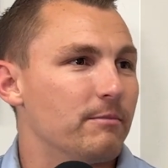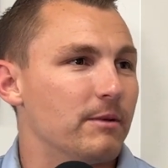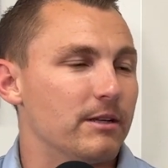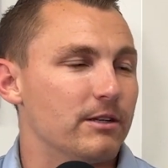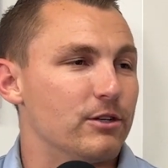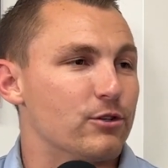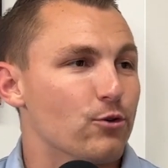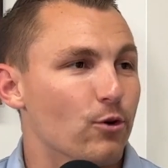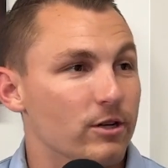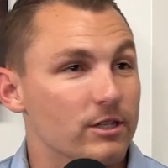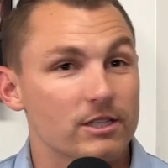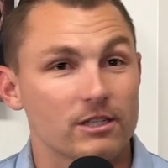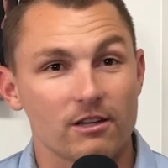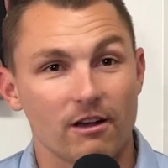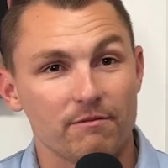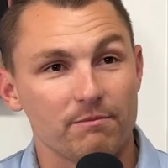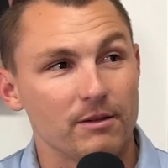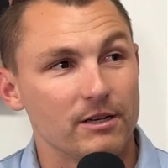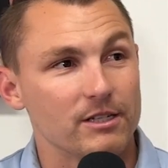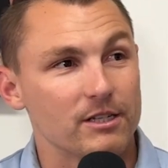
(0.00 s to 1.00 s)
Detroit's a
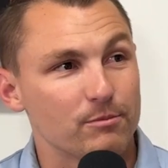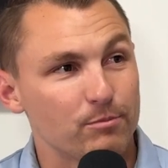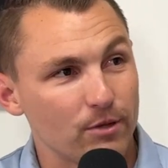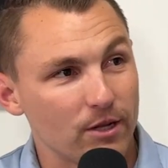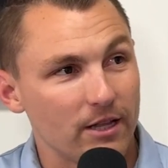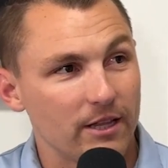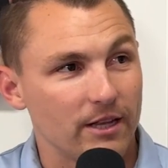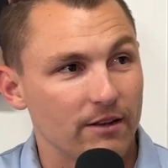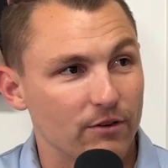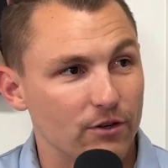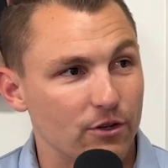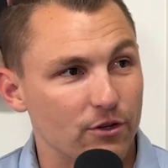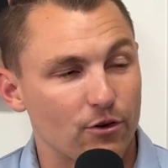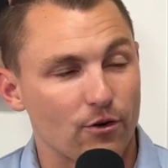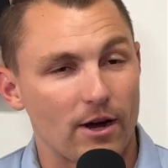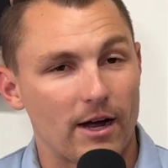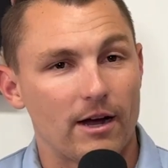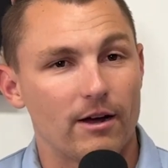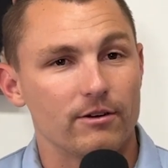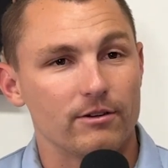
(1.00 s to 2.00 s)
tough place to play. They have a good
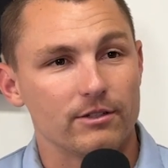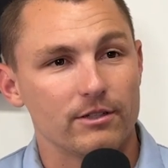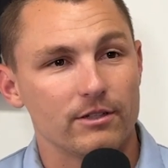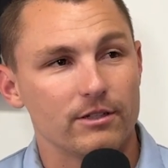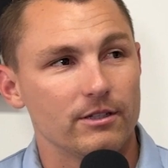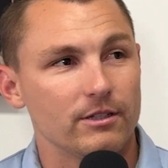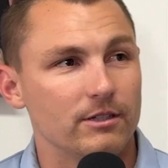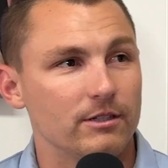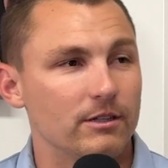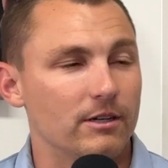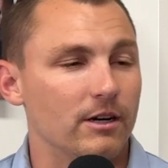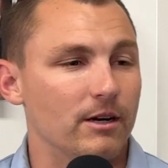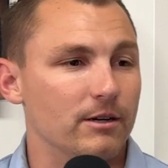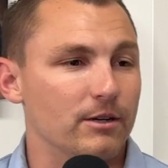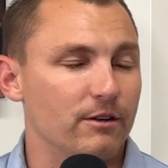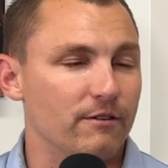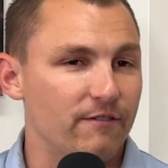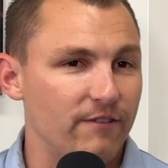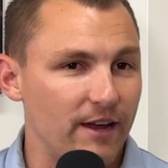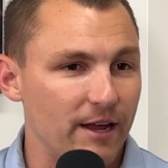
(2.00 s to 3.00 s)
crowd,
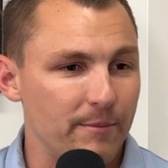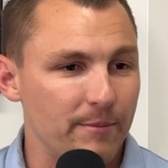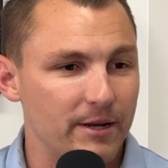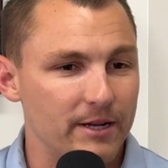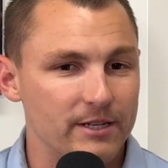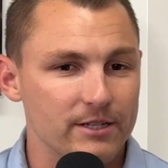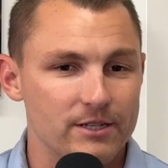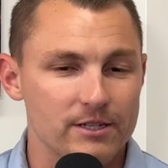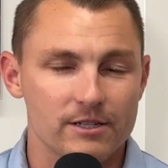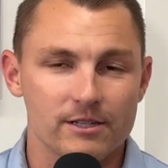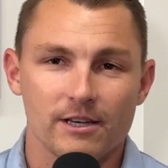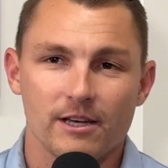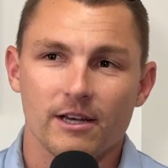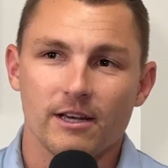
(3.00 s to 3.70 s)
good fan base.